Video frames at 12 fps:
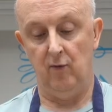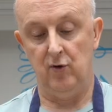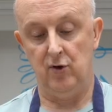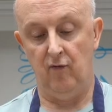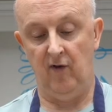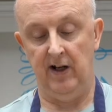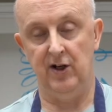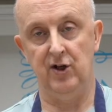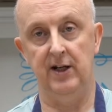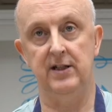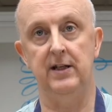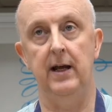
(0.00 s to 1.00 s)
Philly
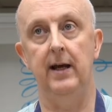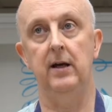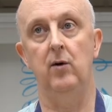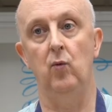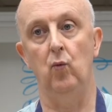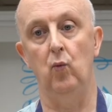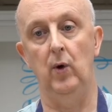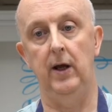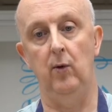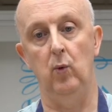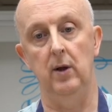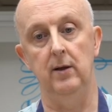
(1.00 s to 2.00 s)
cheesesteak,
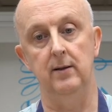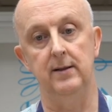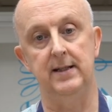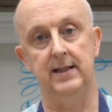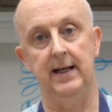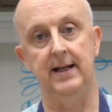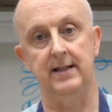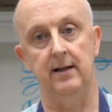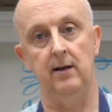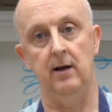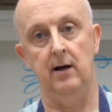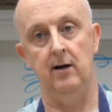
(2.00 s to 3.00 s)
we will
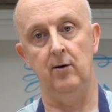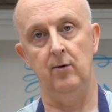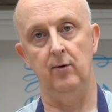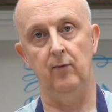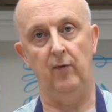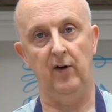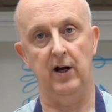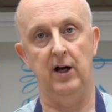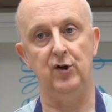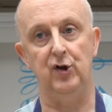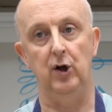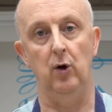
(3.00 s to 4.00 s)
season our
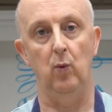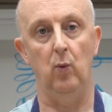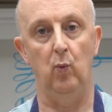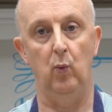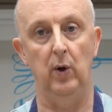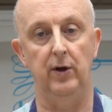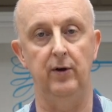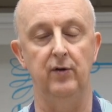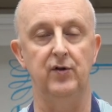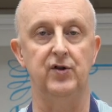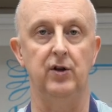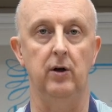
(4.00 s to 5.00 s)
focaccia. We'll
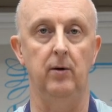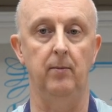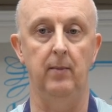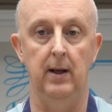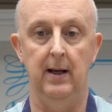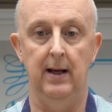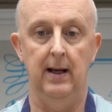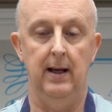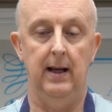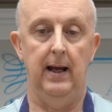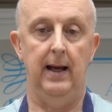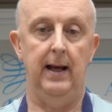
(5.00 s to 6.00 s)
use some
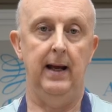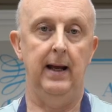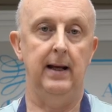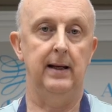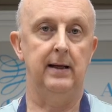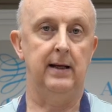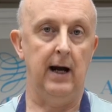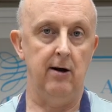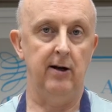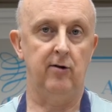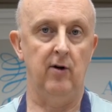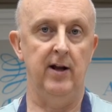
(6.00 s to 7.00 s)

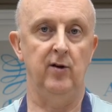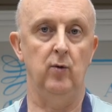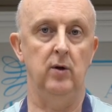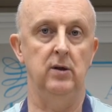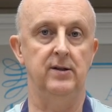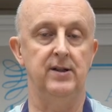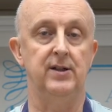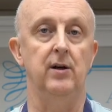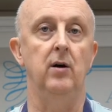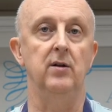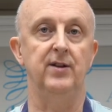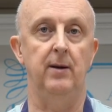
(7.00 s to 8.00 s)
garlic granules,
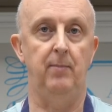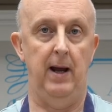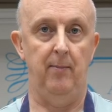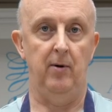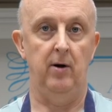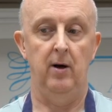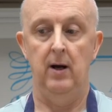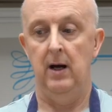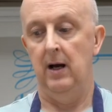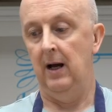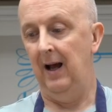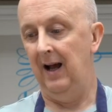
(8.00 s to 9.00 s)
salt and pepper.
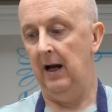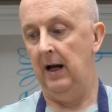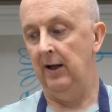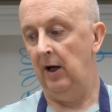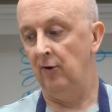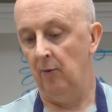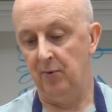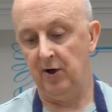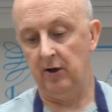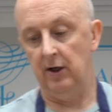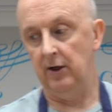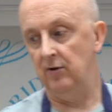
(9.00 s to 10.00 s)
I don't
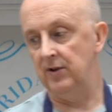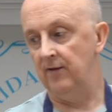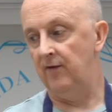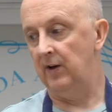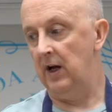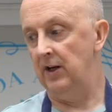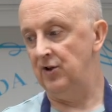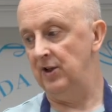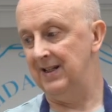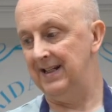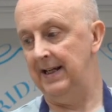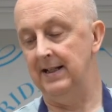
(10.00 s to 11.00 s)
particularly use the
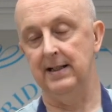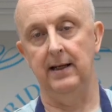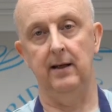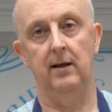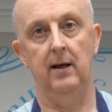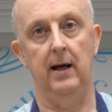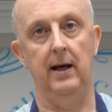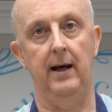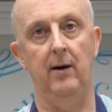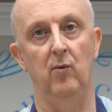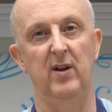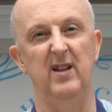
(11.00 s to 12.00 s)
focaccia seasoning
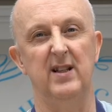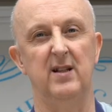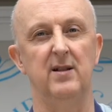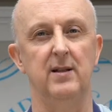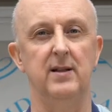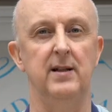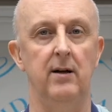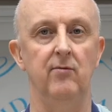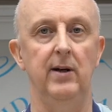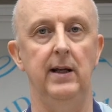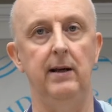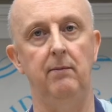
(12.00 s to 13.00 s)
with this because it's not
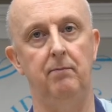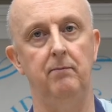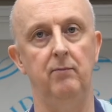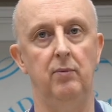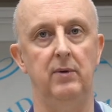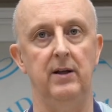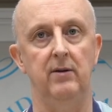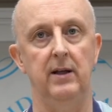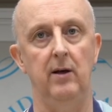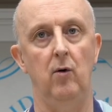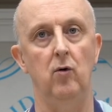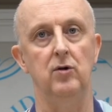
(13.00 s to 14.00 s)
really
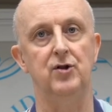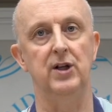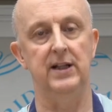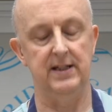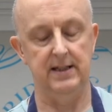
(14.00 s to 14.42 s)
the whole chili